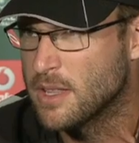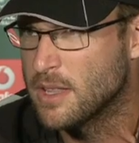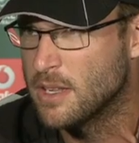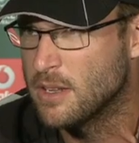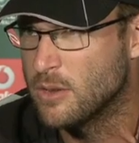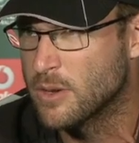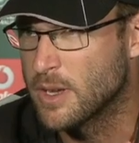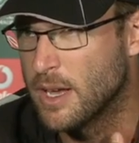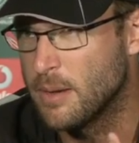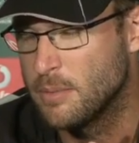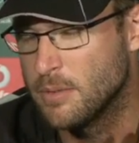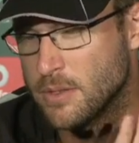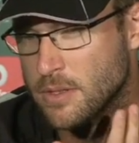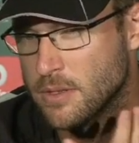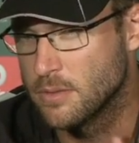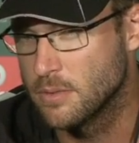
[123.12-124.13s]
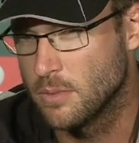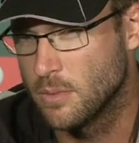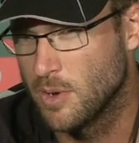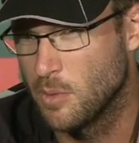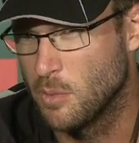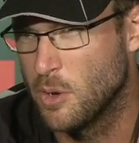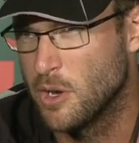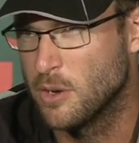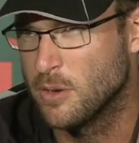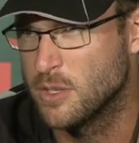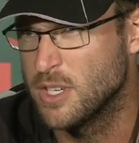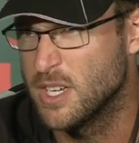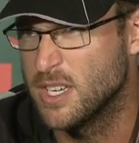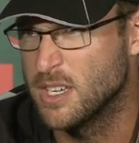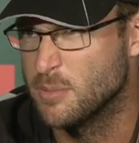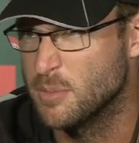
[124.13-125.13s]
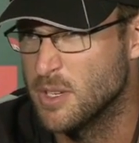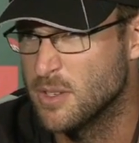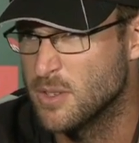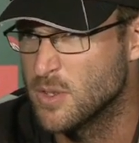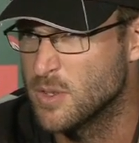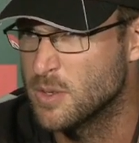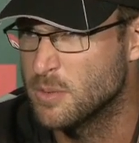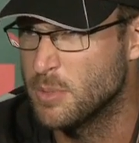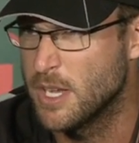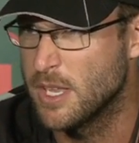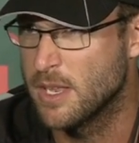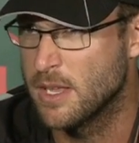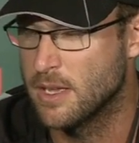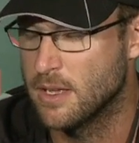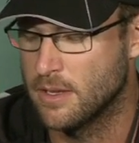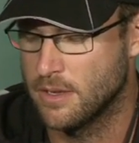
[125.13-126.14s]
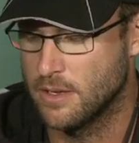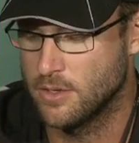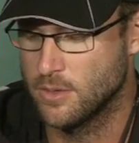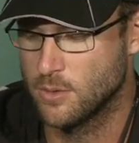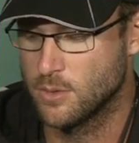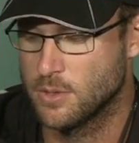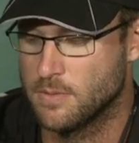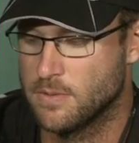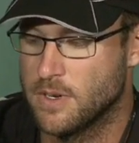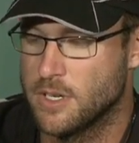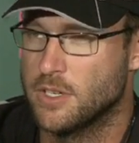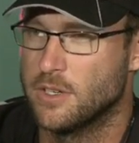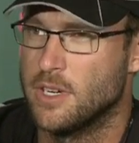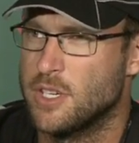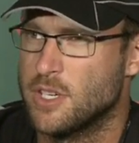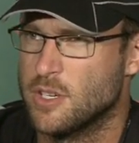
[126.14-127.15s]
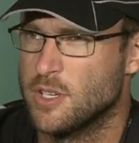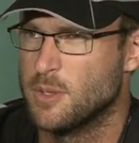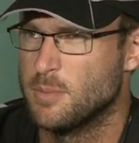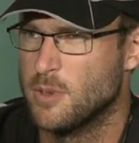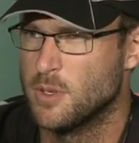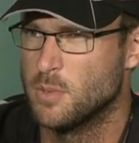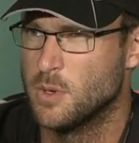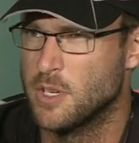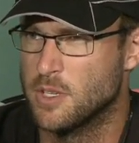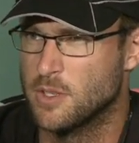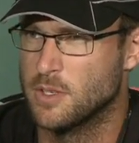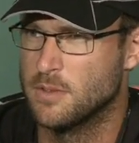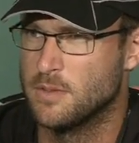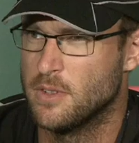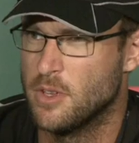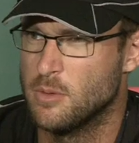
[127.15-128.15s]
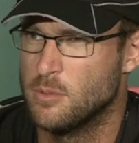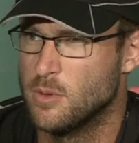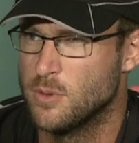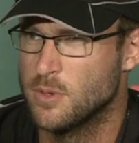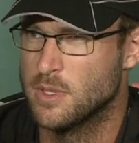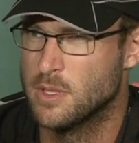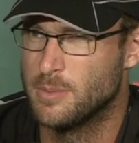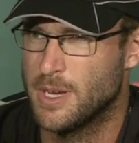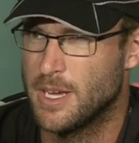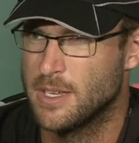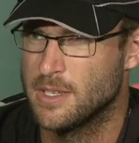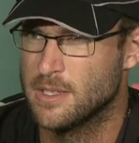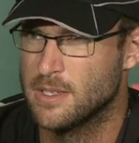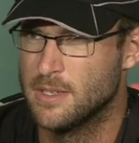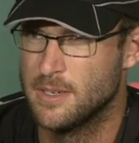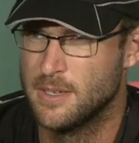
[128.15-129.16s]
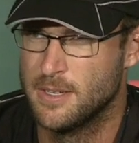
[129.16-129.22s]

and then look up. It's why not check it, because it's been a source of frustration, I suppose, wickets off no balls in the past.